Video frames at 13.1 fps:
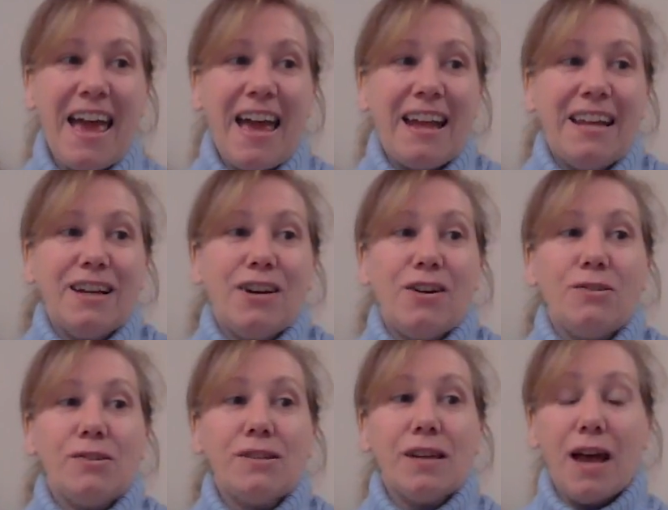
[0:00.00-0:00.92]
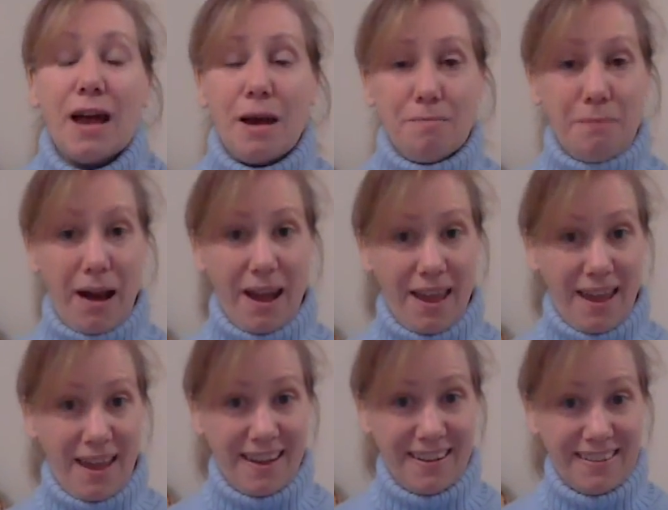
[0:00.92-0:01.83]
And it goes, my
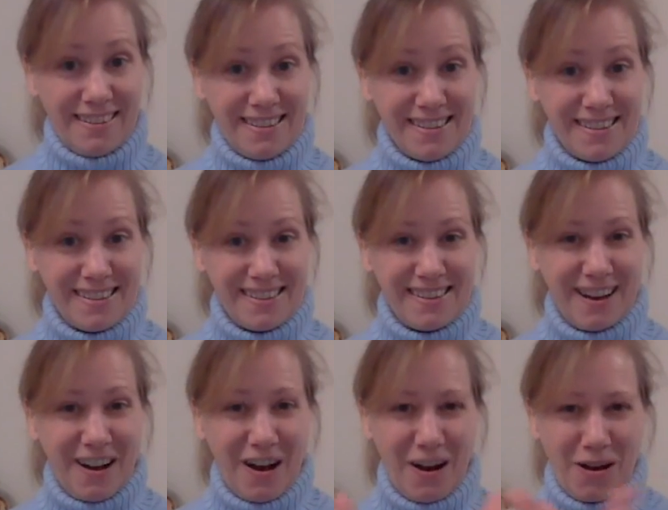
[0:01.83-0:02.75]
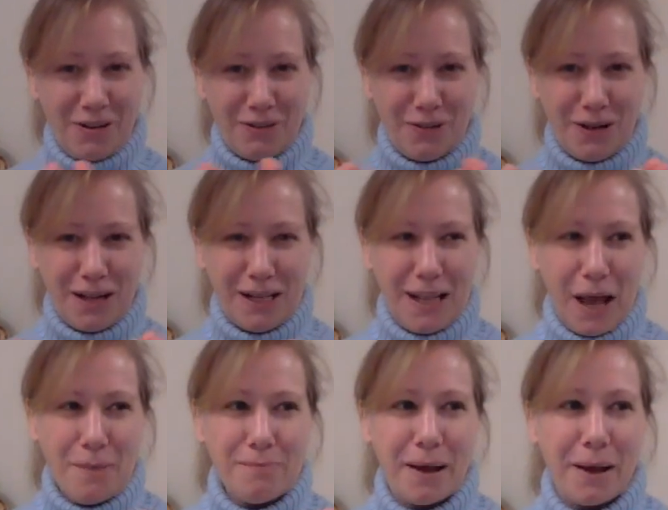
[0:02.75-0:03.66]
hands are for
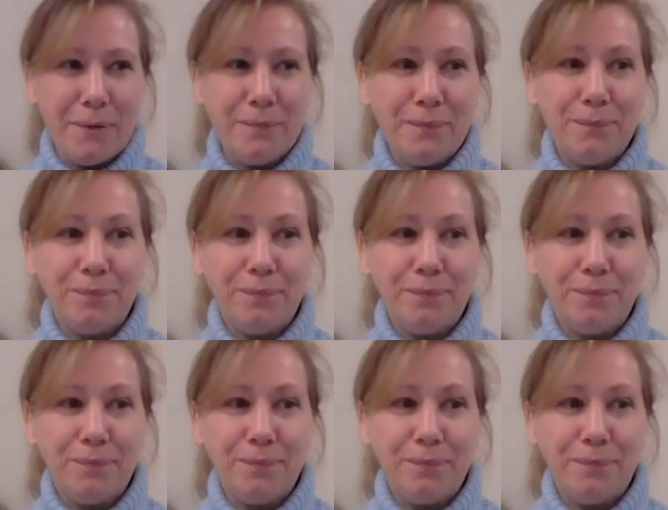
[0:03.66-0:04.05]
clapping.